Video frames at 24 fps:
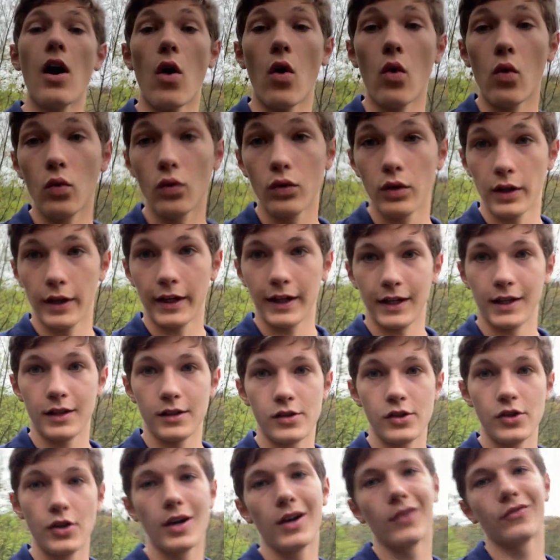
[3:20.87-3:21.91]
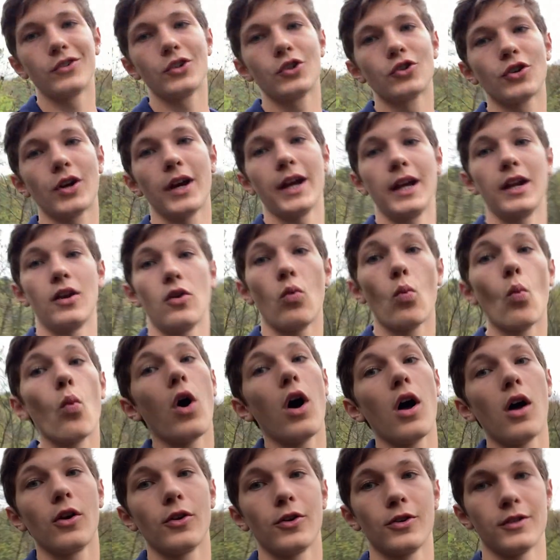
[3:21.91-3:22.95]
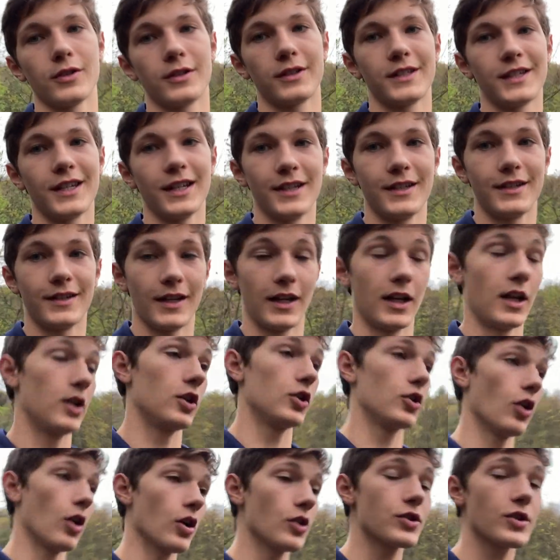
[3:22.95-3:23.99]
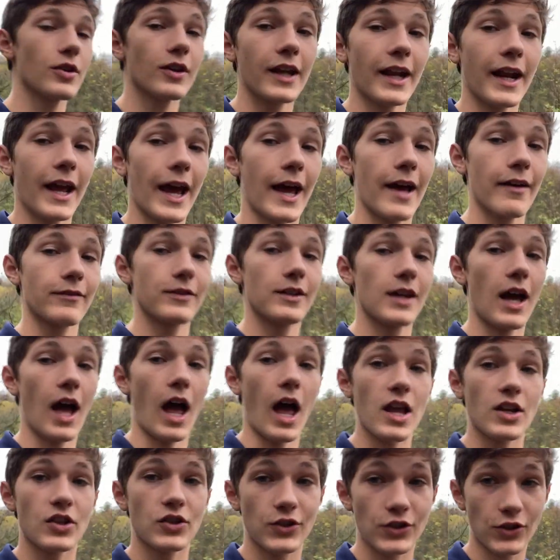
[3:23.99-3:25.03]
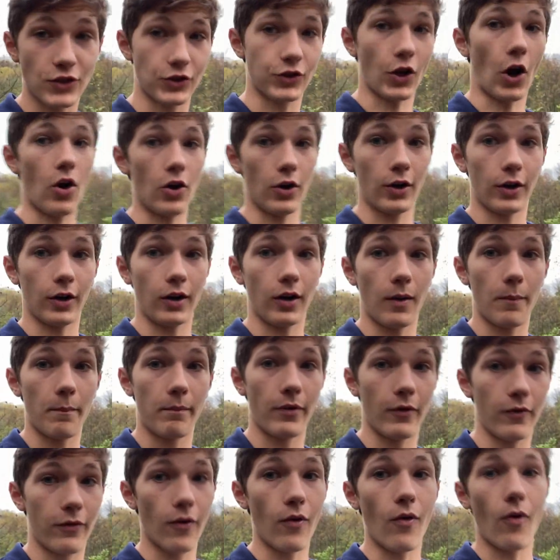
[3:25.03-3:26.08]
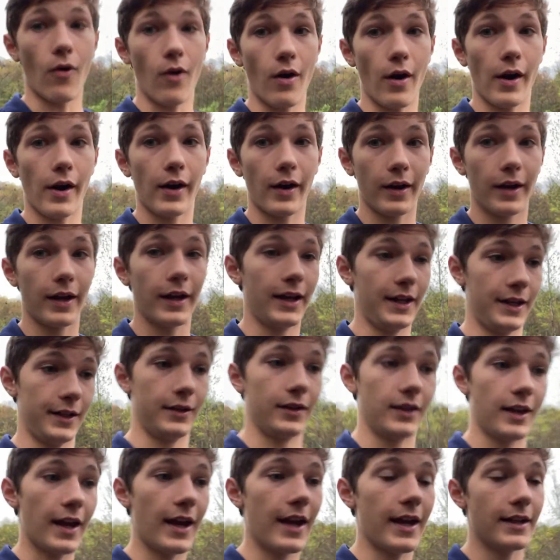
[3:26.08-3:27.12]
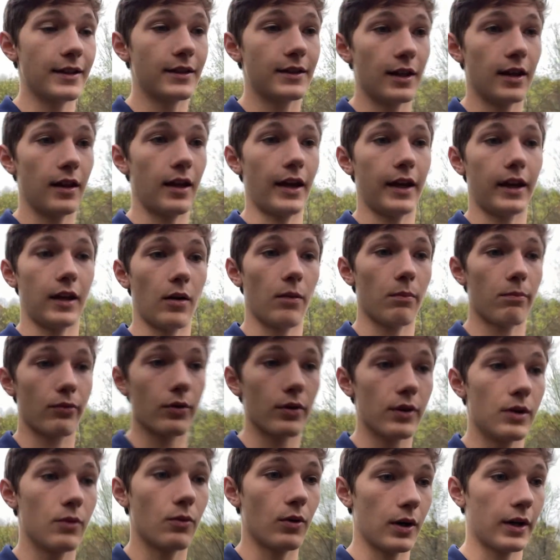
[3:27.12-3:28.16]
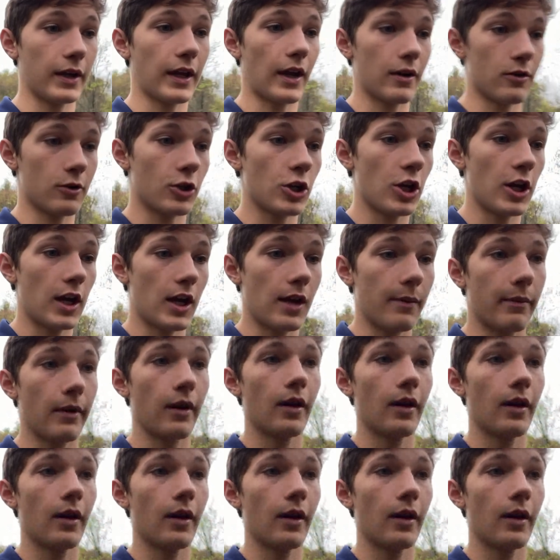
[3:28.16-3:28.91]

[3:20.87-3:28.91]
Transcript: only do you have to train while you're in season, you're also going to have to start before and get into like pre-workout shape.